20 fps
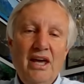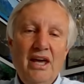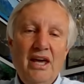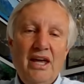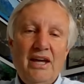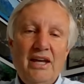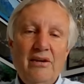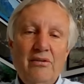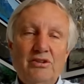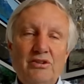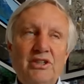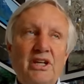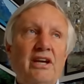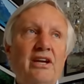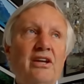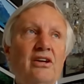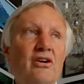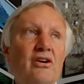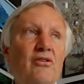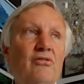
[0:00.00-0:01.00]
And he was
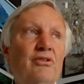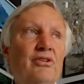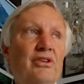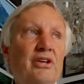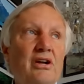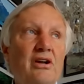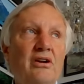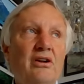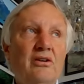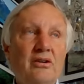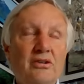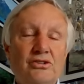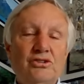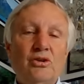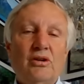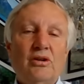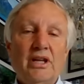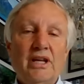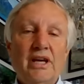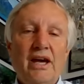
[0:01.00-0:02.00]
heading over there
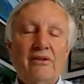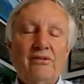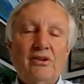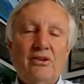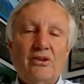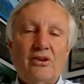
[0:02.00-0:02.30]
shortly after